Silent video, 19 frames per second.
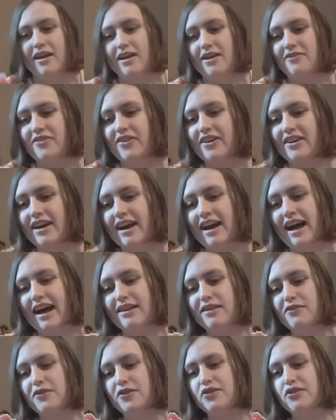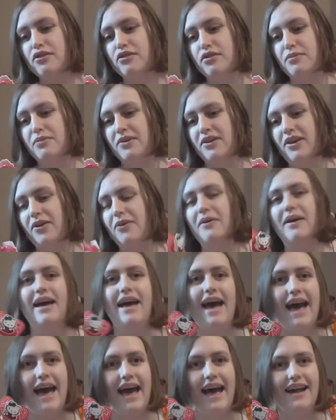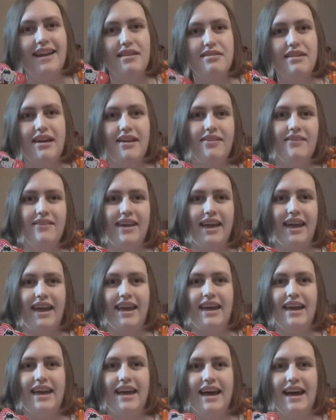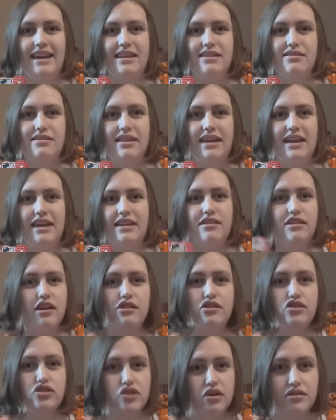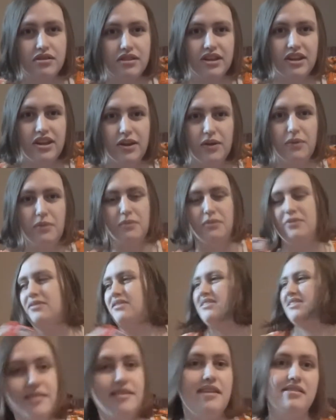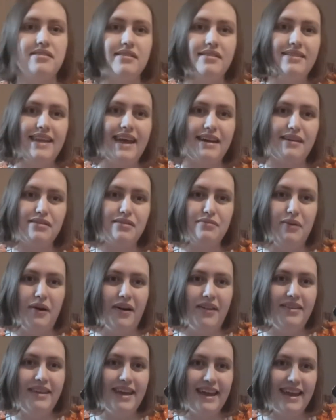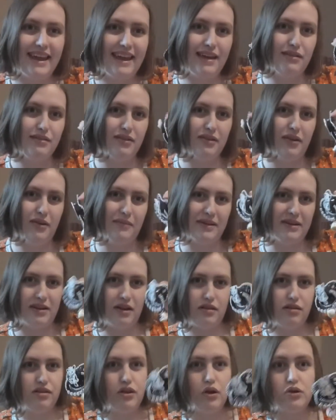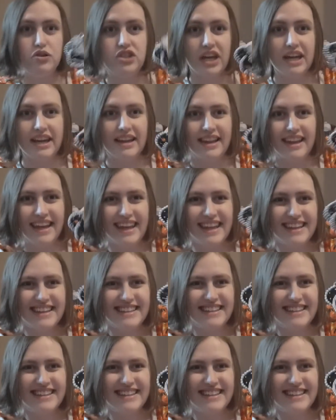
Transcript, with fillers: But I just thought it was super cute, and it's a Hello Kitty, and it's just cute. This next one is, oh my god, it's so jingly.